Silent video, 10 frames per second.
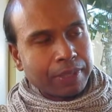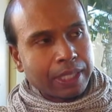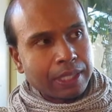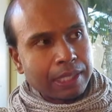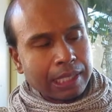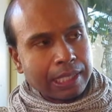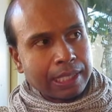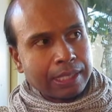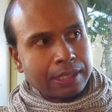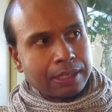uh,
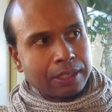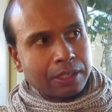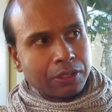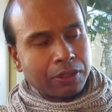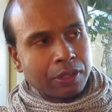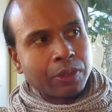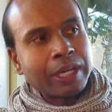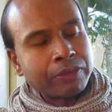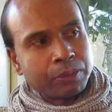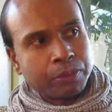and you know, oh, I
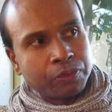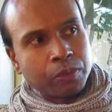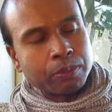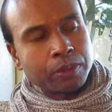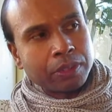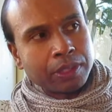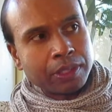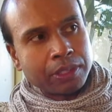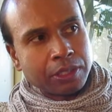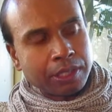have to perform good,
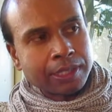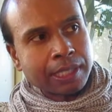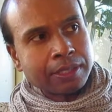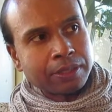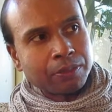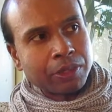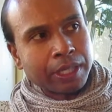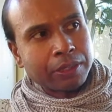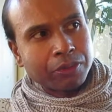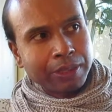and journalist has to
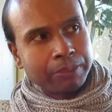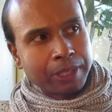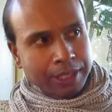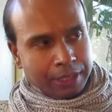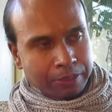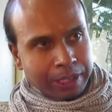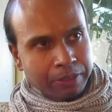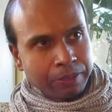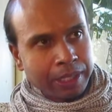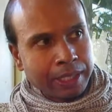write a great piece
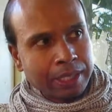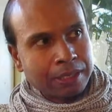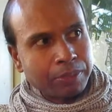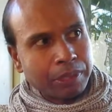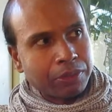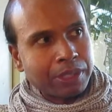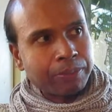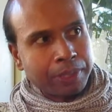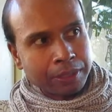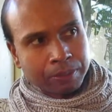about me, and it has to be a
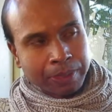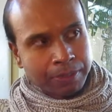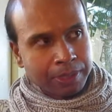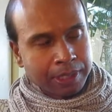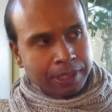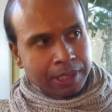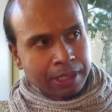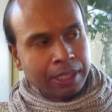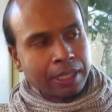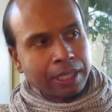great piece of
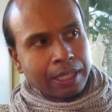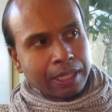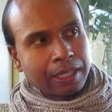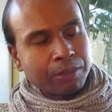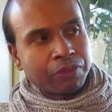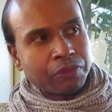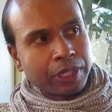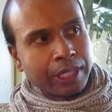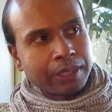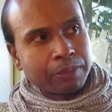publicity. And then I'm
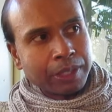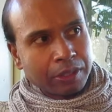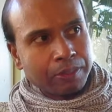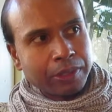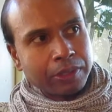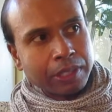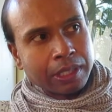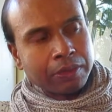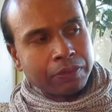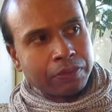afraid I might not be good
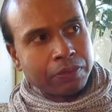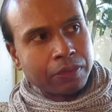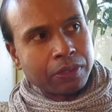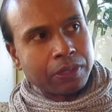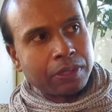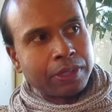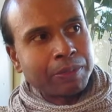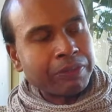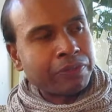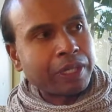enough, or they
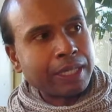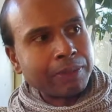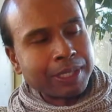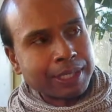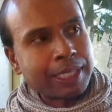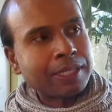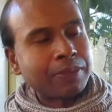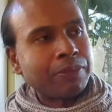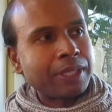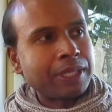might find I might say
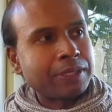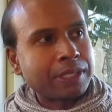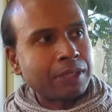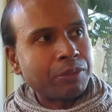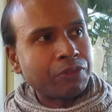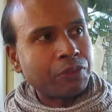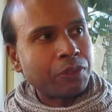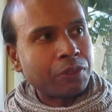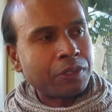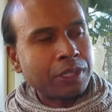something, they'll say I'm a
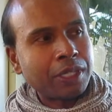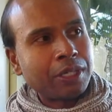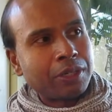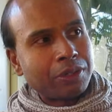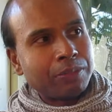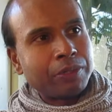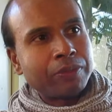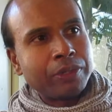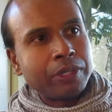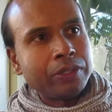fraud, or I'm not
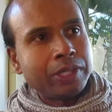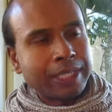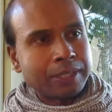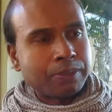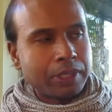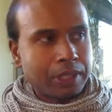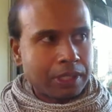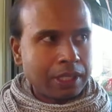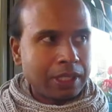a very good expert.